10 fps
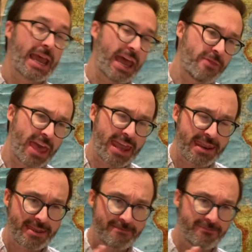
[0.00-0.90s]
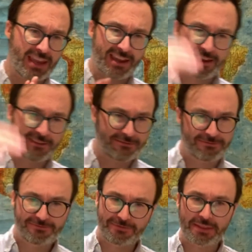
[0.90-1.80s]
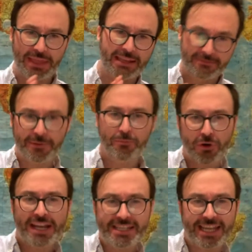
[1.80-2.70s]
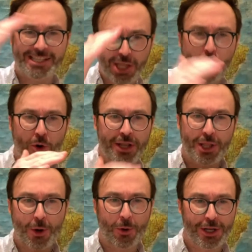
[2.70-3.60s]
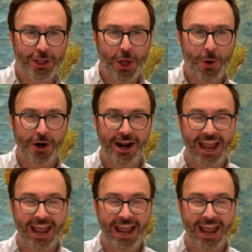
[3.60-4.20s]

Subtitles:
And then the price gets lower and lower and lower